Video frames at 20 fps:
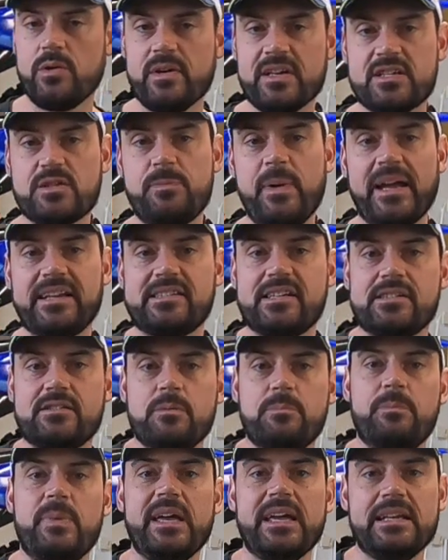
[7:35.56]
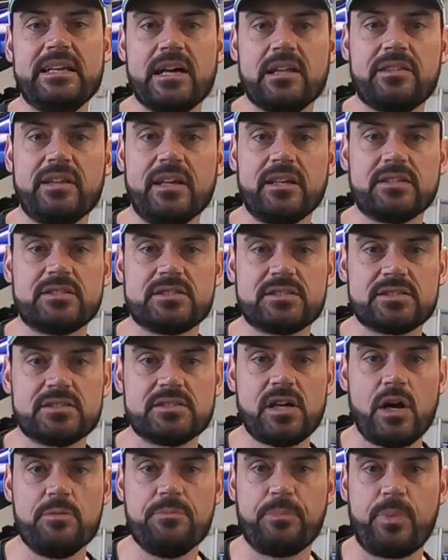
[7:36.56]
you expect it to be. Nothing's
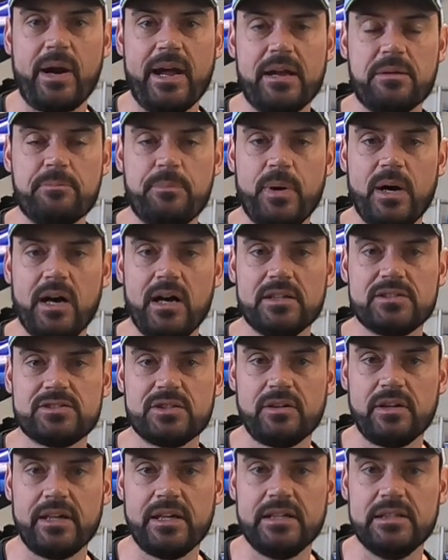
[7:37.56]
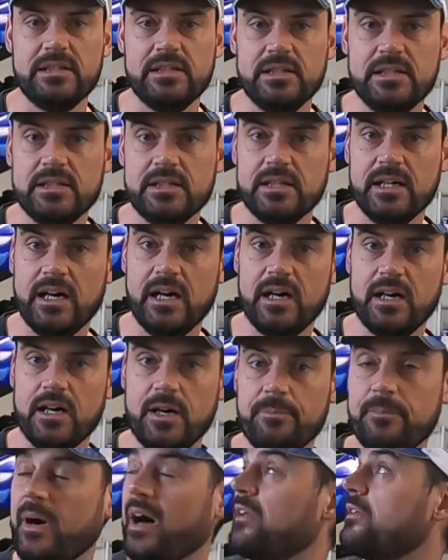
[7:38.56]
home brand parts on it,
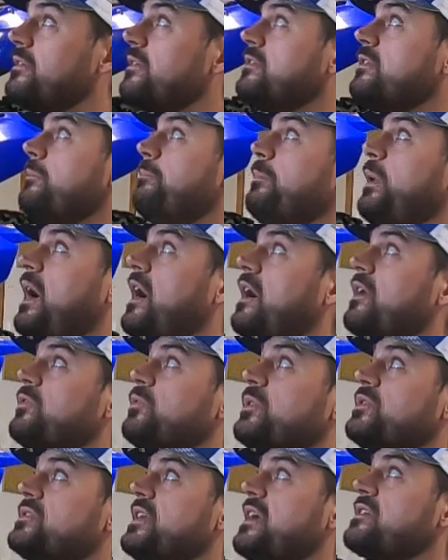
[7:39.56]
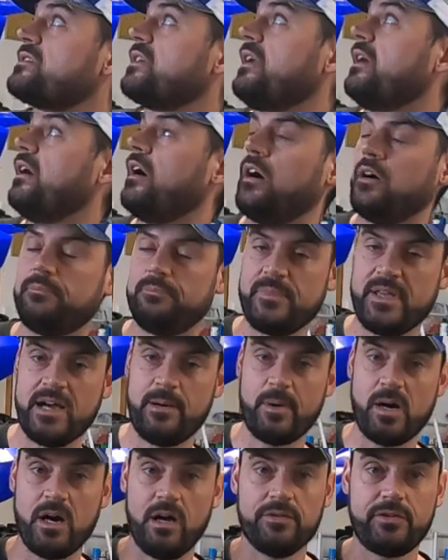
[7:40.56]
other than the bars, which actually are
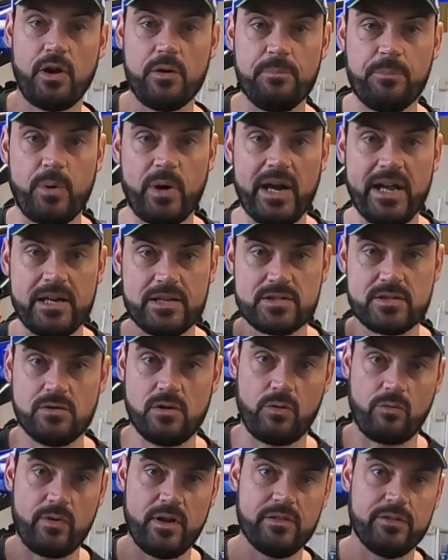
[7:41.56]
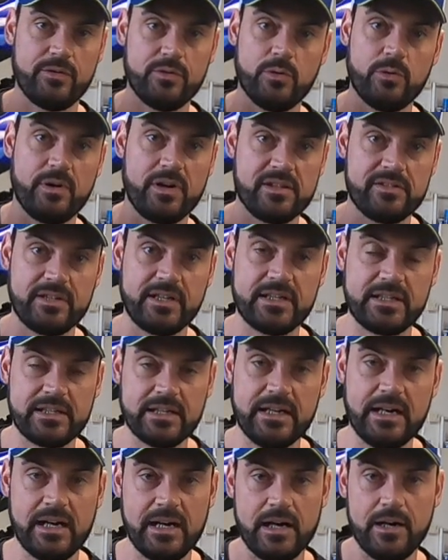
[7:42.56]
Yamaha's own brand. It's not Renthal or anything.
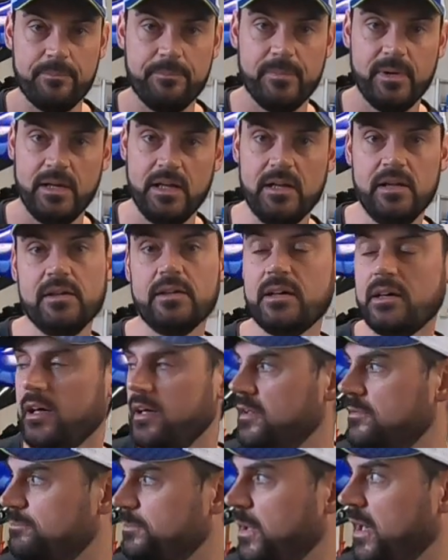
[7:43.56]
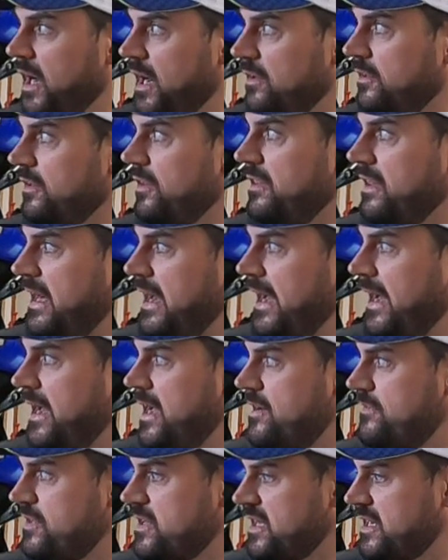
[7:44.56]
But other than
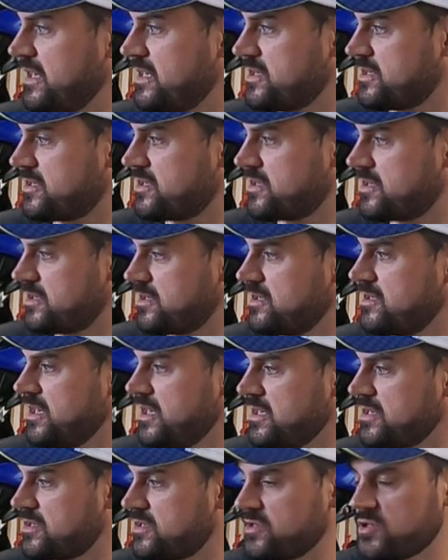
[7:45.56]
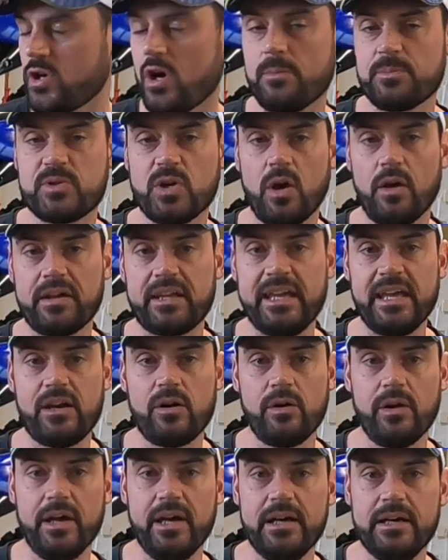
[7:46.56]
that, everything is top dollar kit
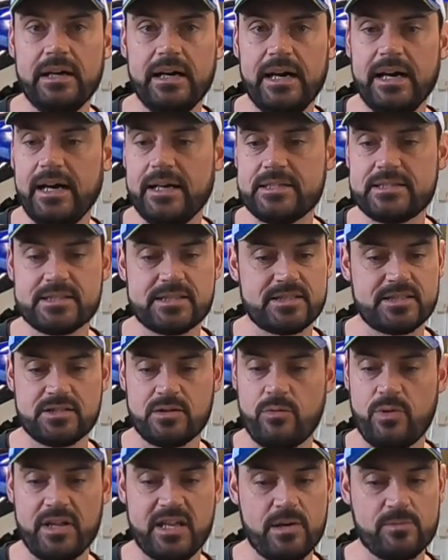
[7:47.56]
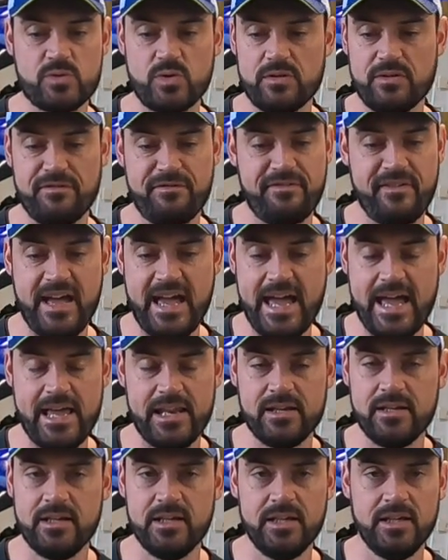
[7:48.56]
on it. It already comes with a
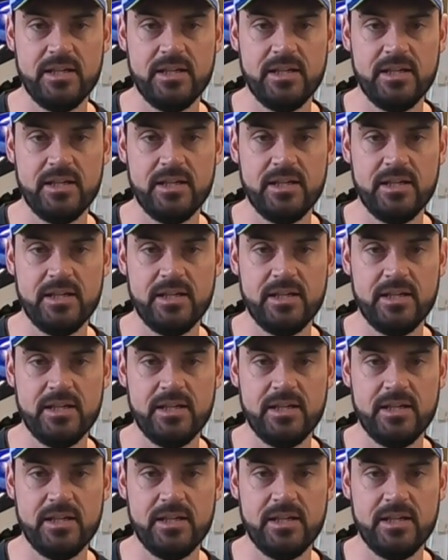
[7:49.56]
fan,